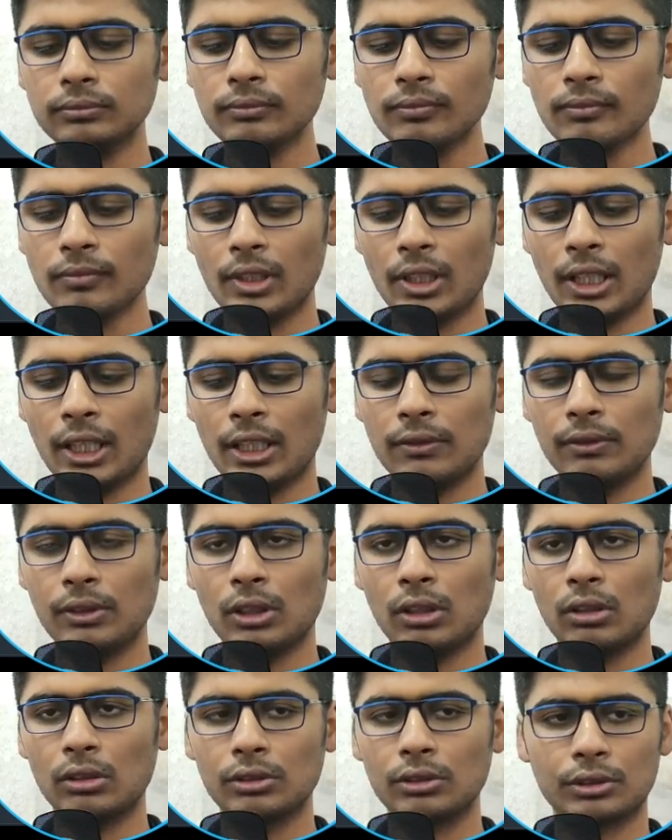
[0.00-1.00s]
and we
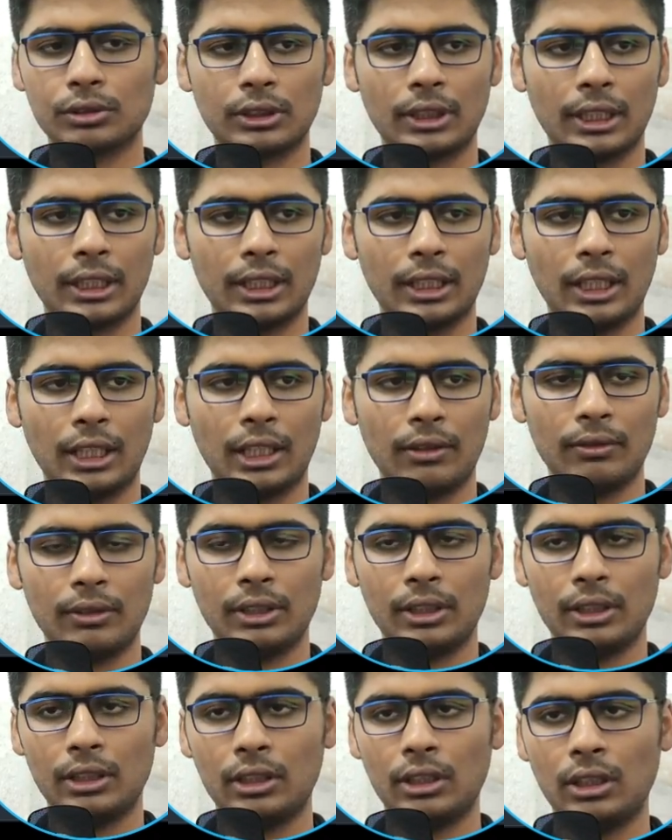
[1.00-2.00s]
also can have a
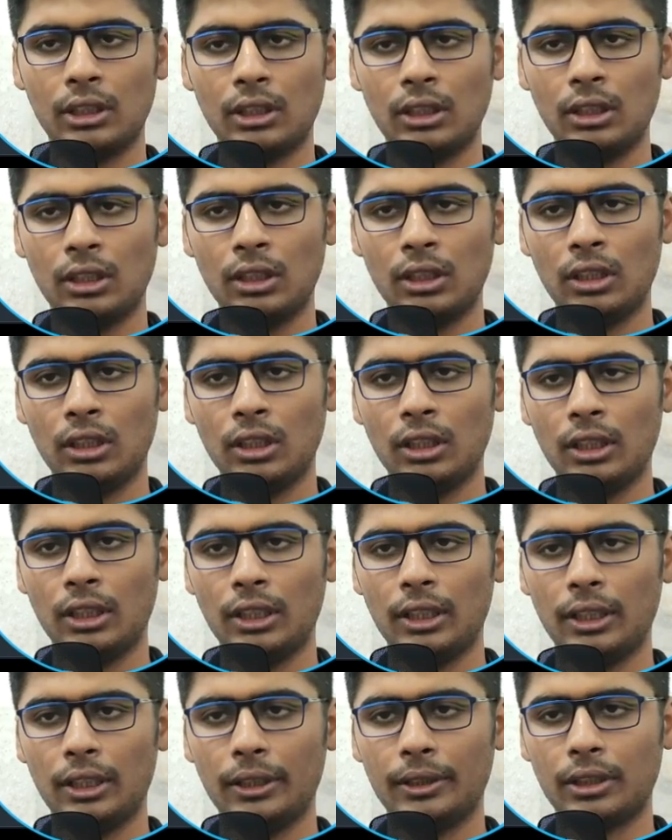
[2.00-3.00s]

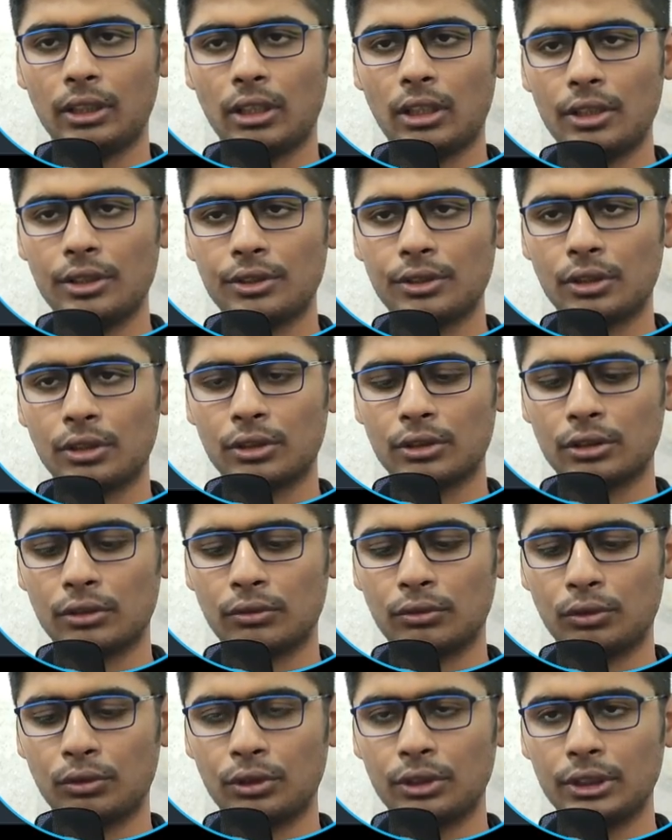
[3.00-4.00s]
constructor
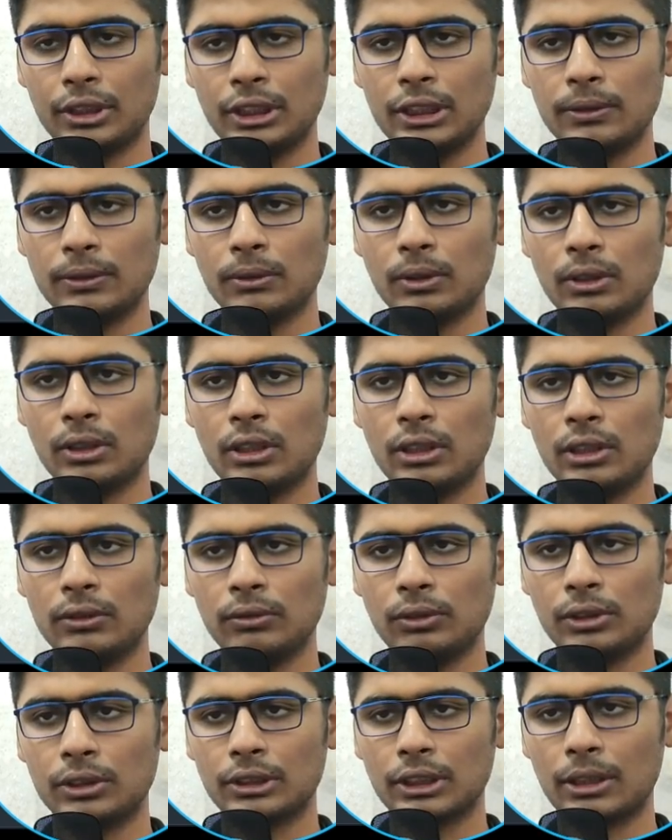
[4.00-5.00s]
for this one, for
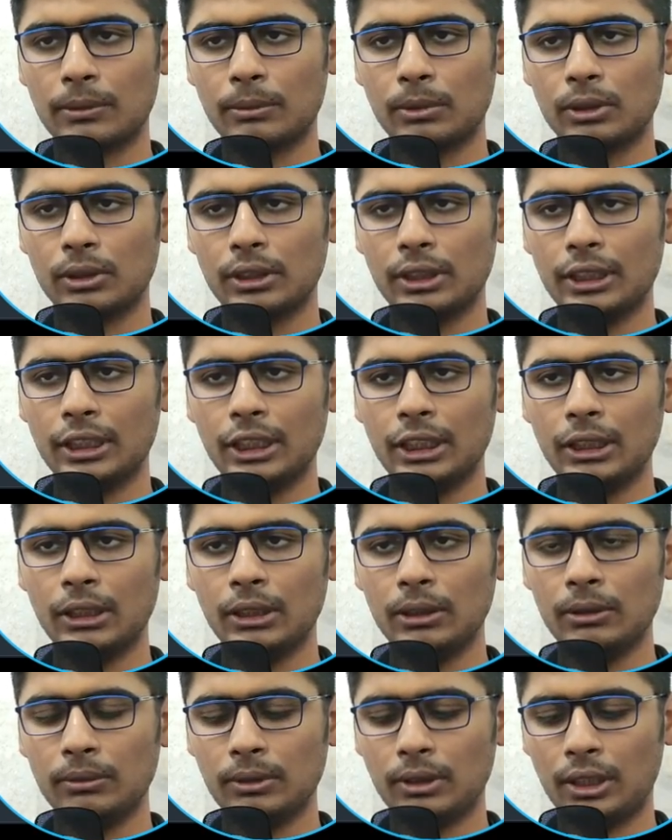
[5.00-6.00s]
example, name
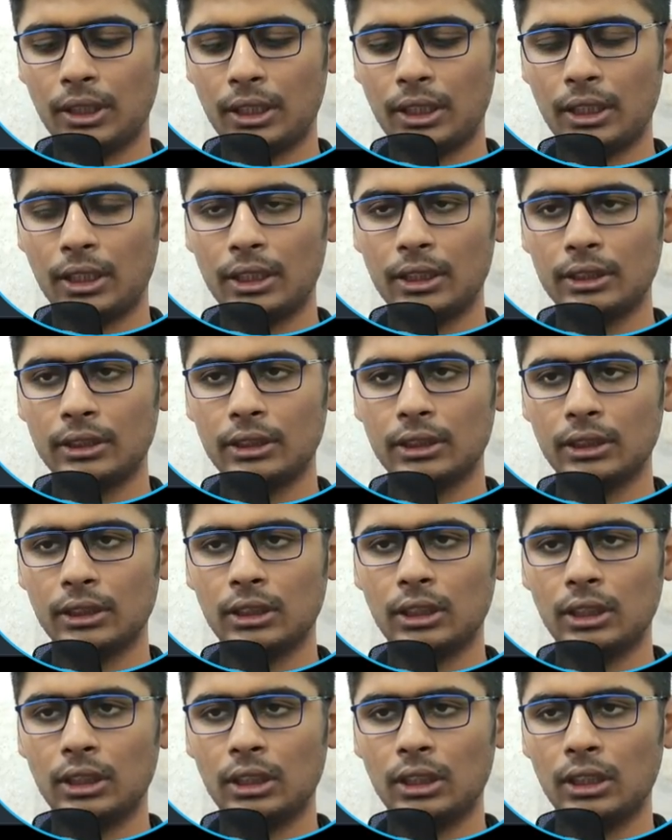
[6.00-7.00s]
and
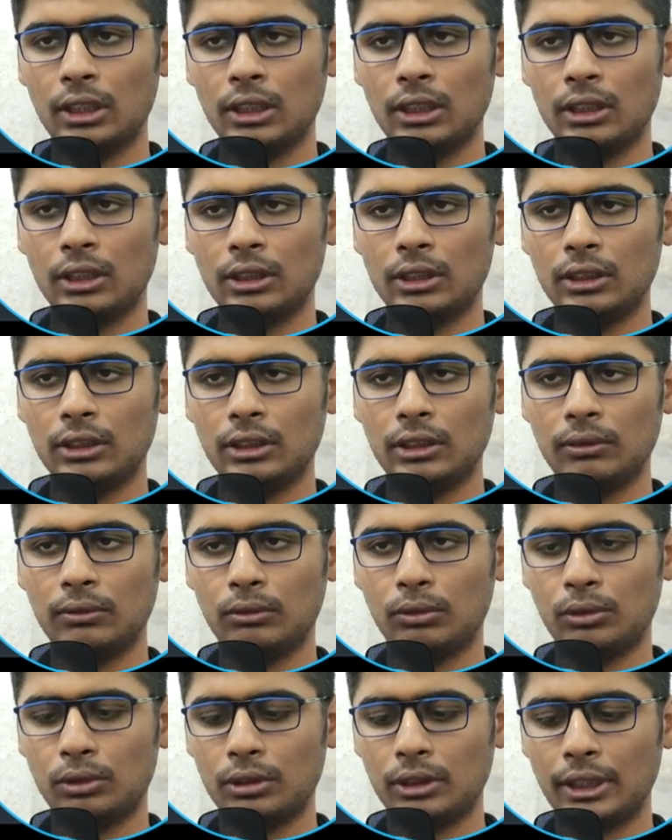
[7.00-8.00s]

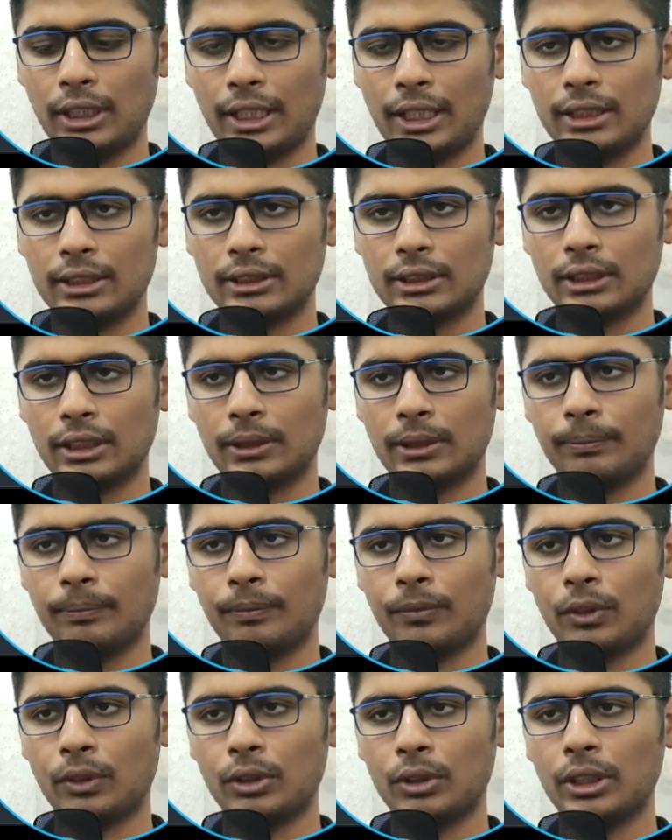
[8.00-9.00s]
for last name.
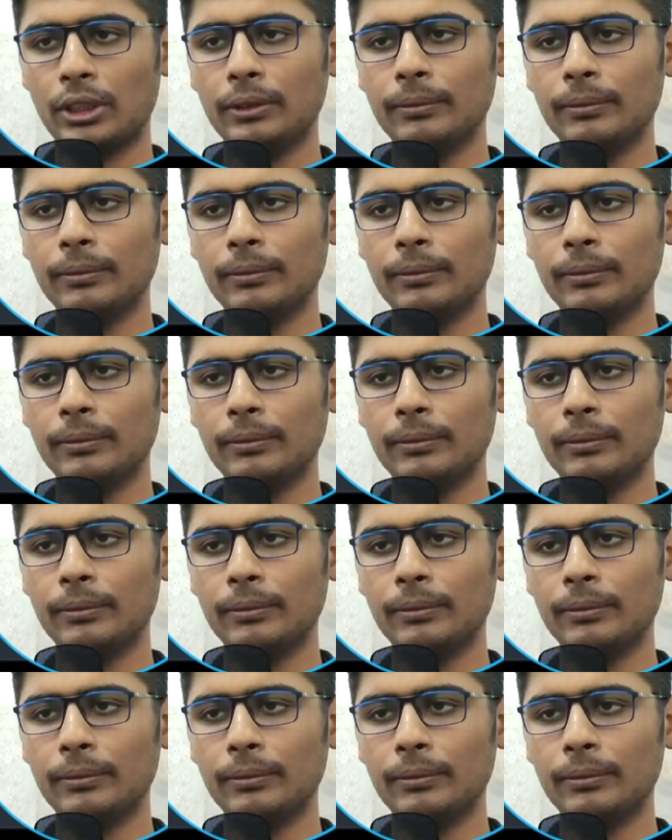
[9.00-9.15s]
Okay,